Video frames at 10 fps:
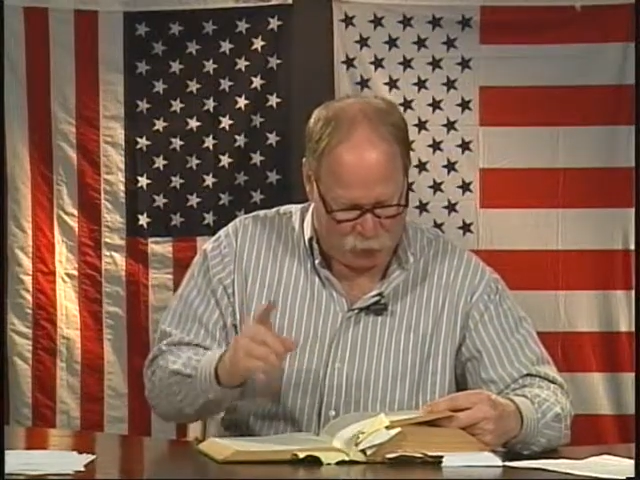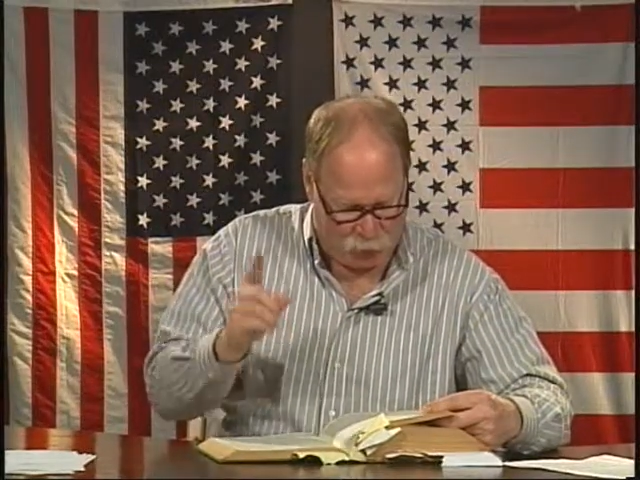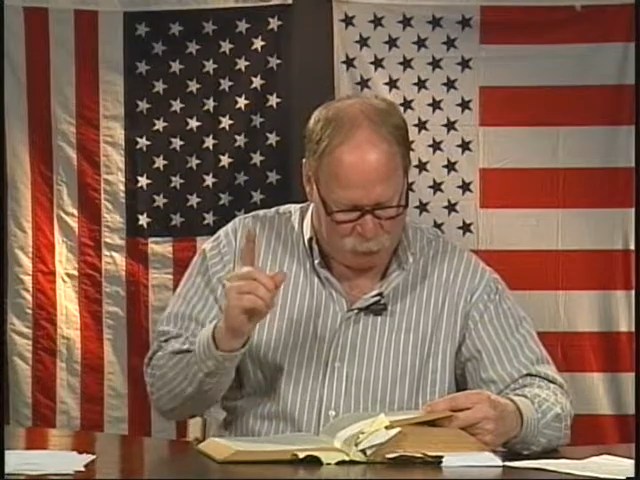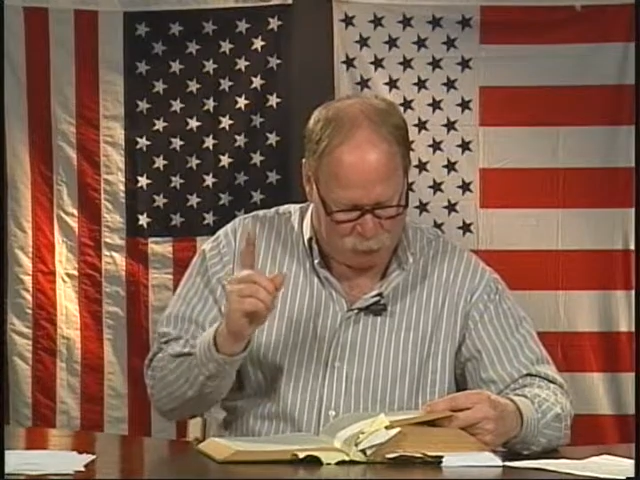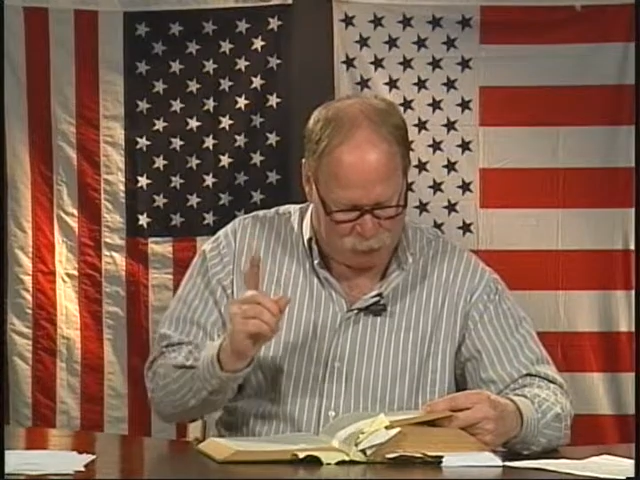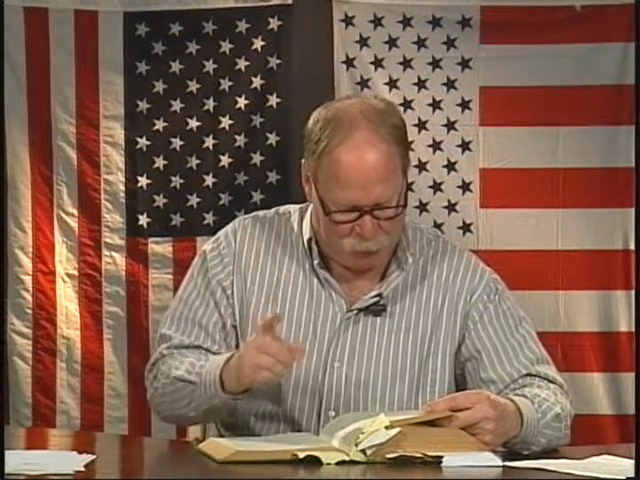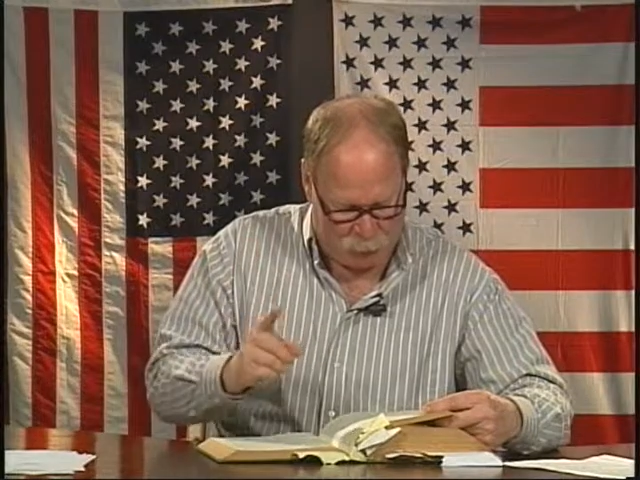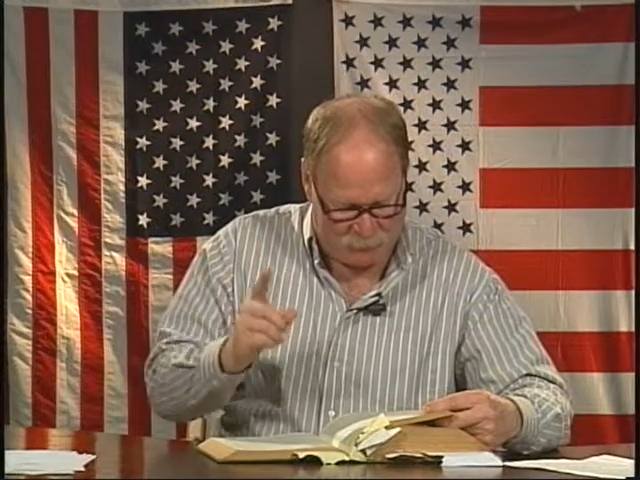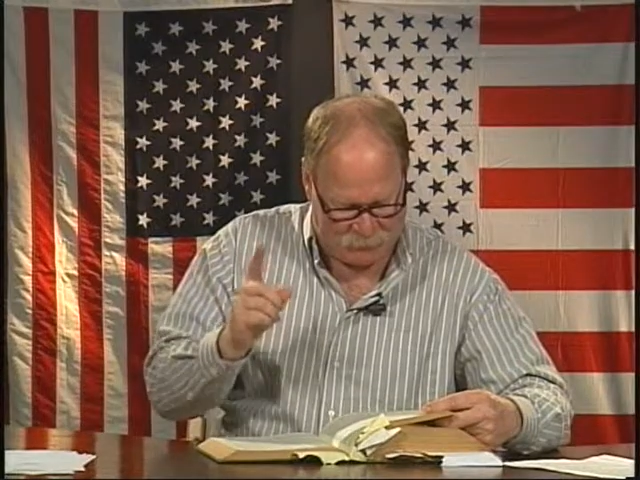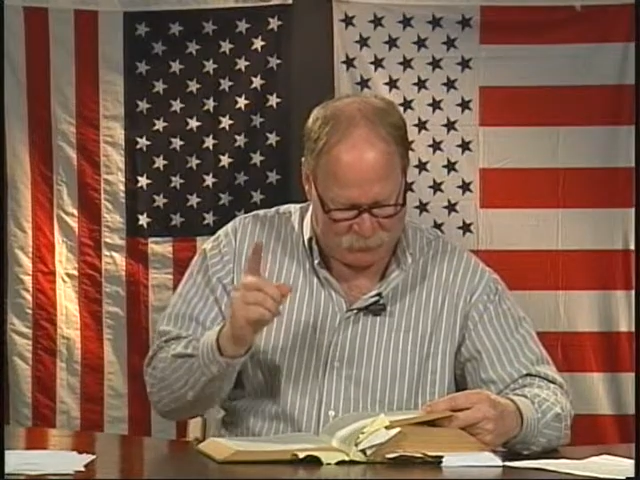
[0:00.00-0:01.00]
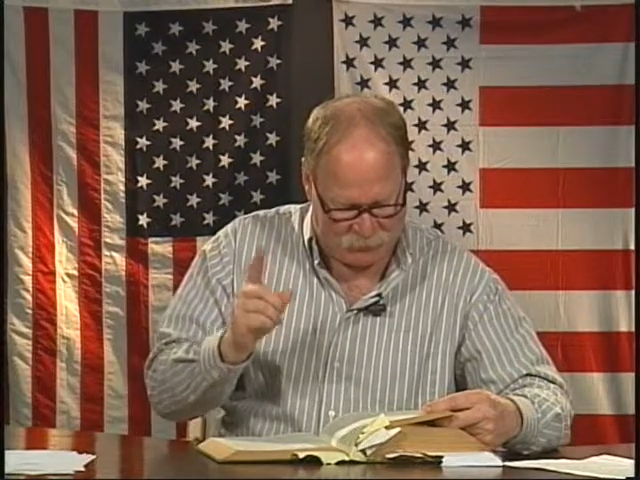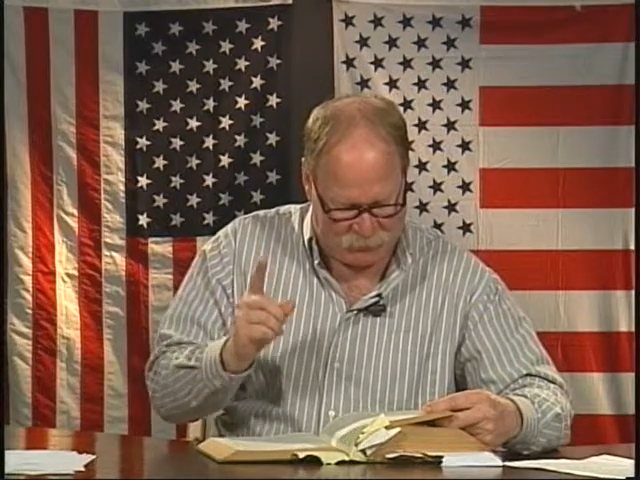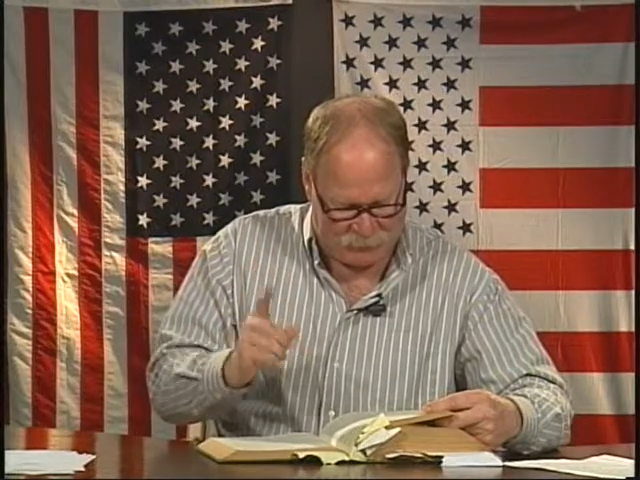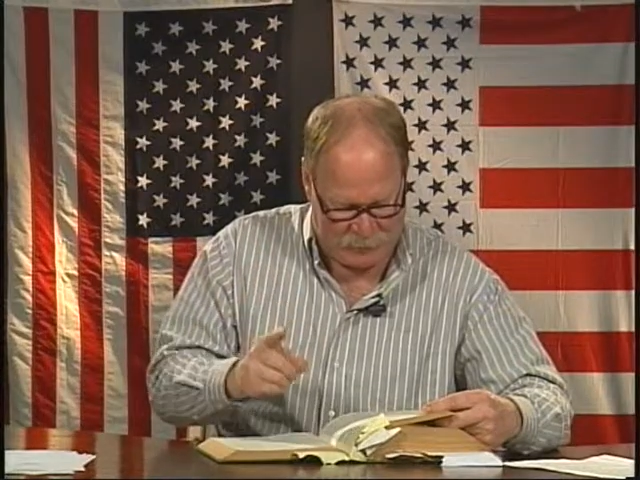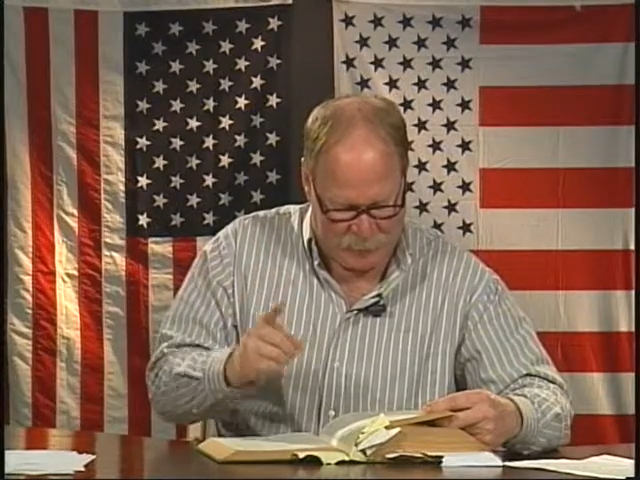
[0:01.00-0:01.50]
or performance of his
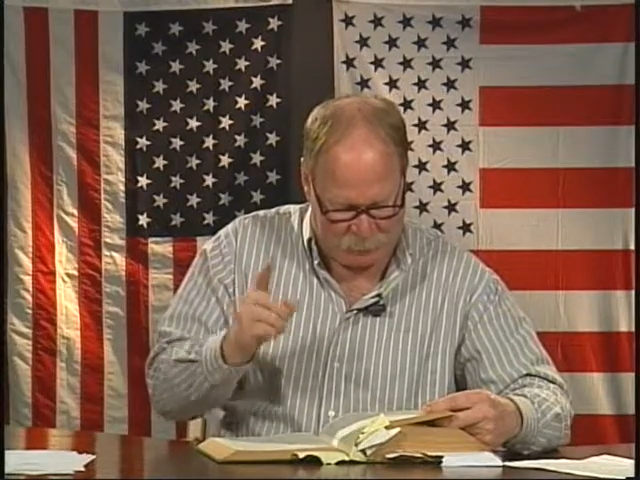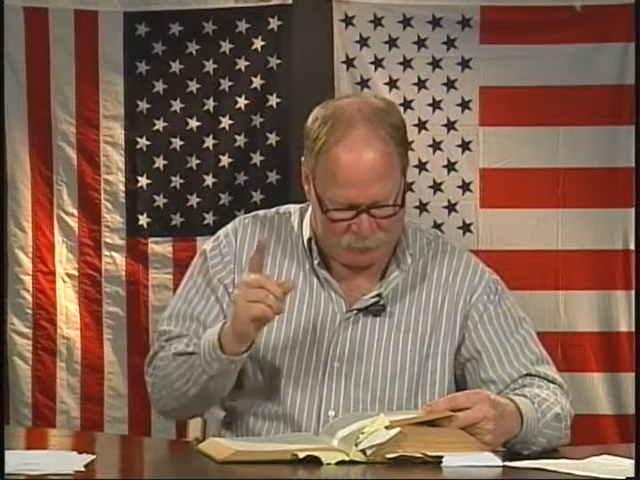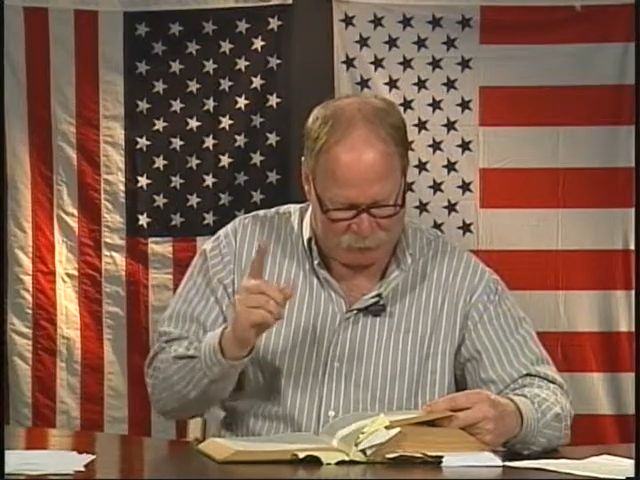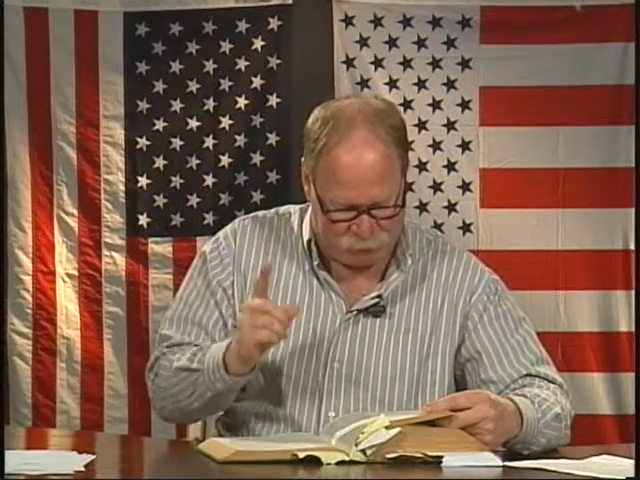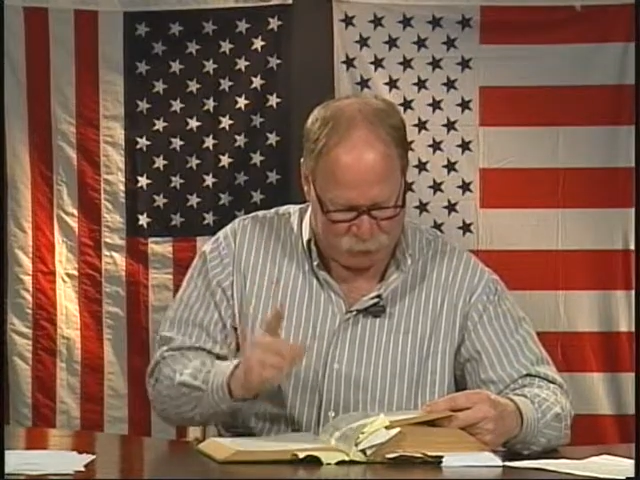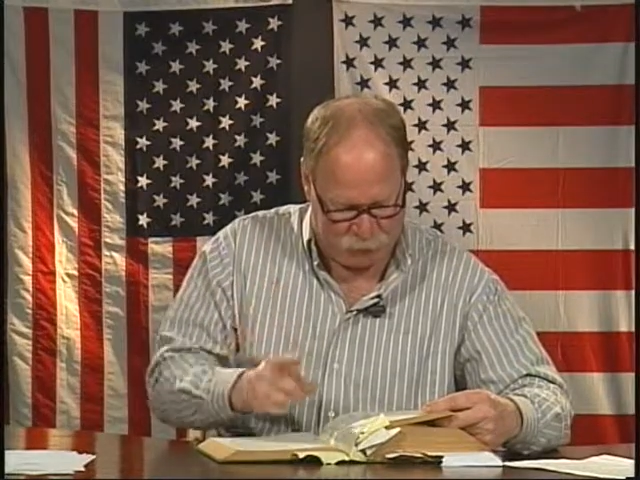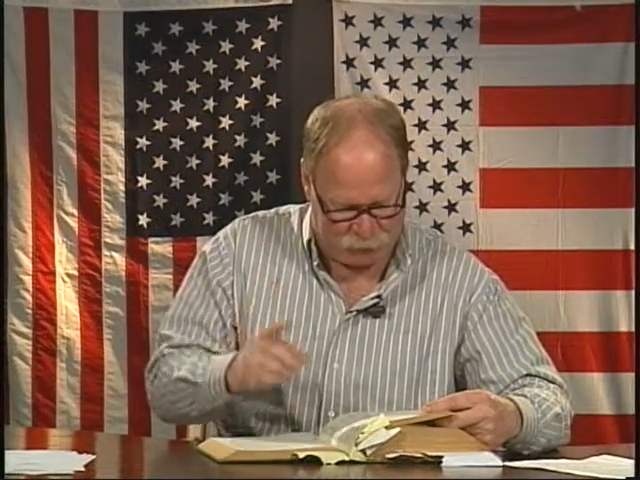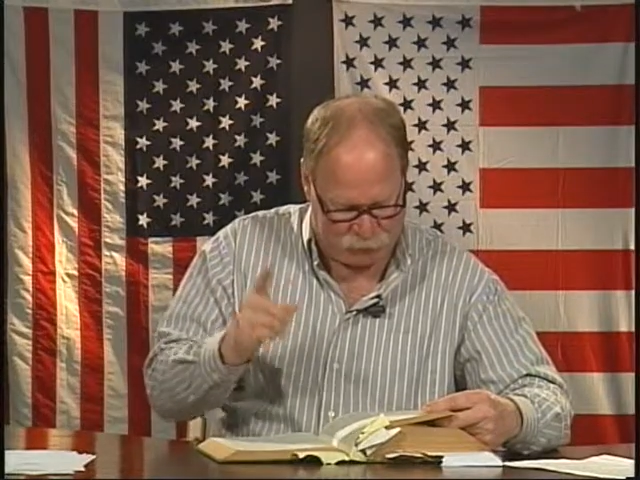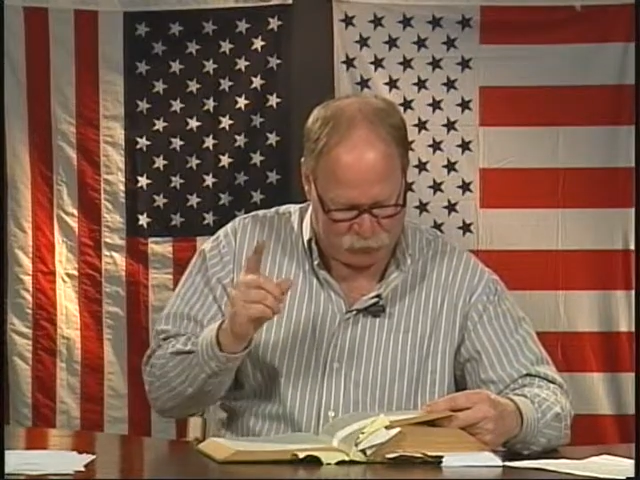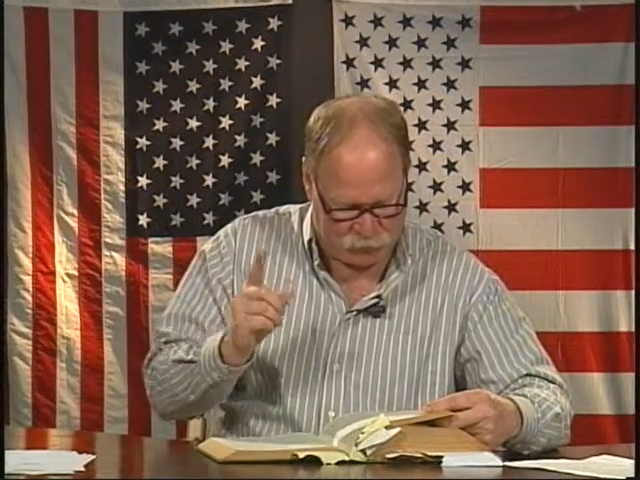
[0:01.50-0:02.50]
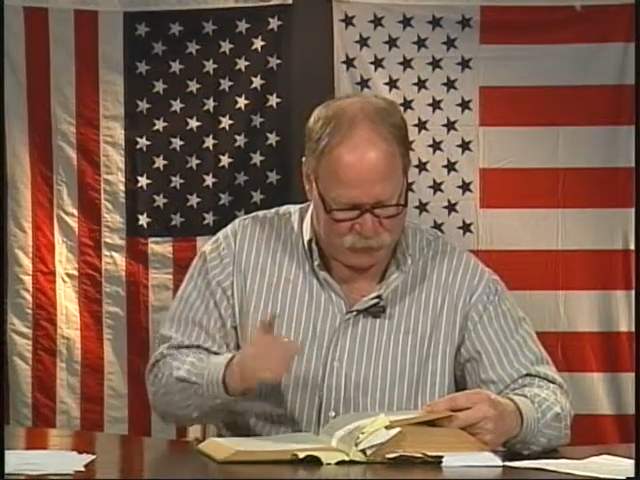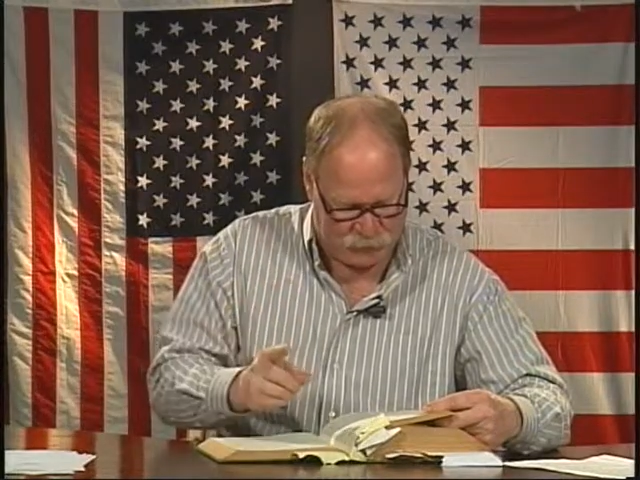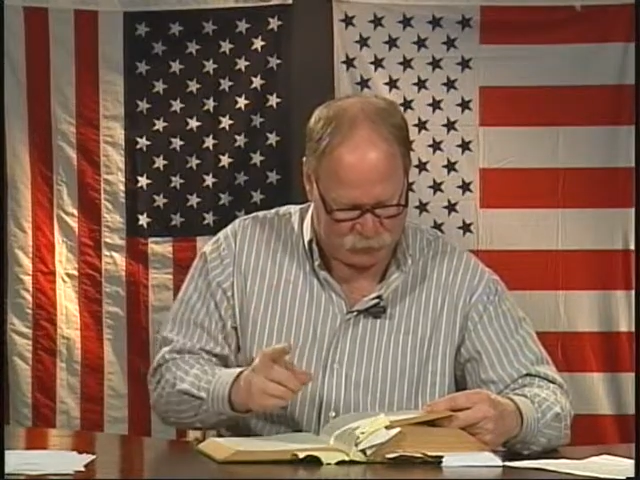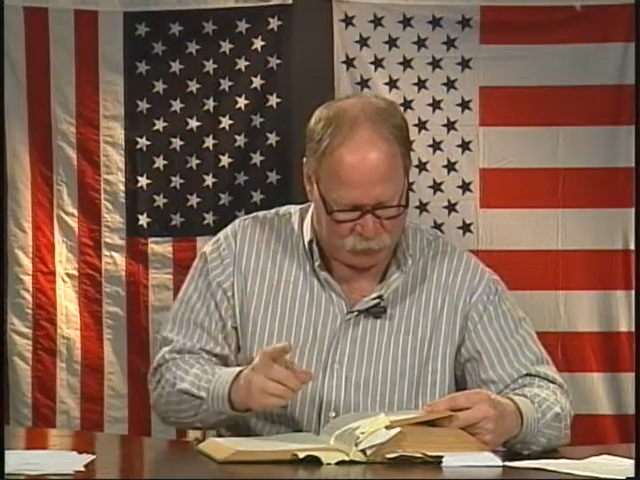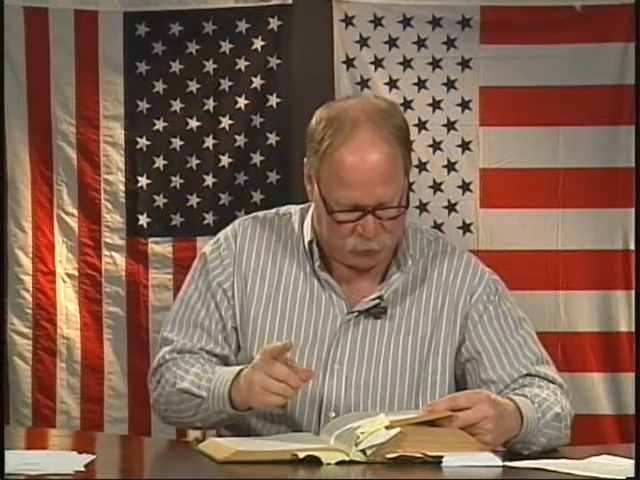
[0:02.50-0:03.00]
debt by furnishing the
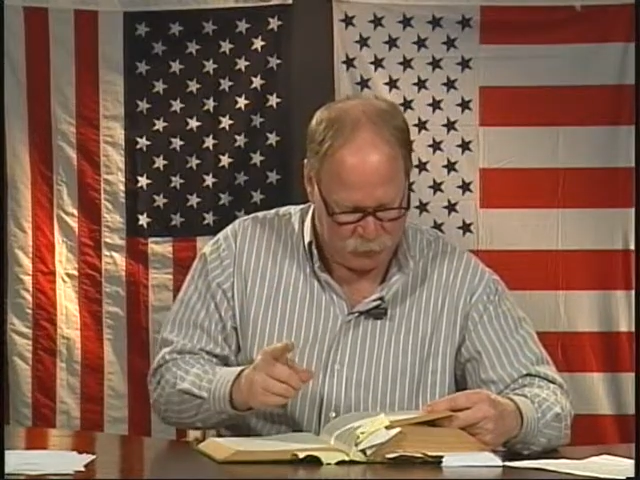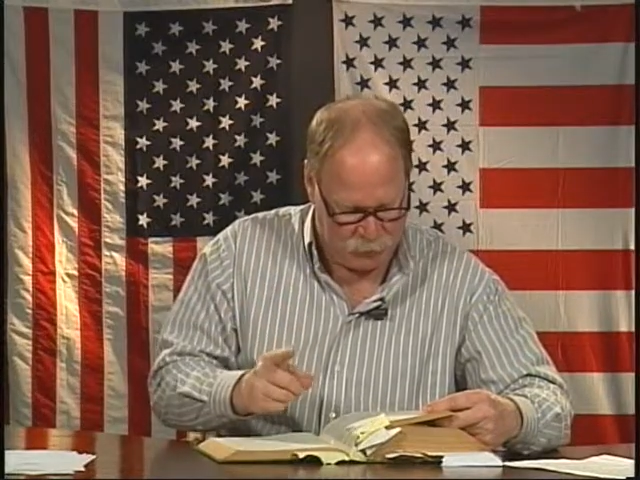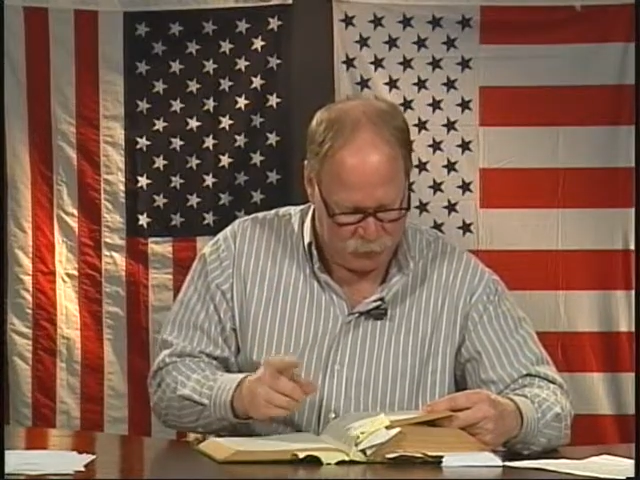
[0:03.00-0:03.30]
creditor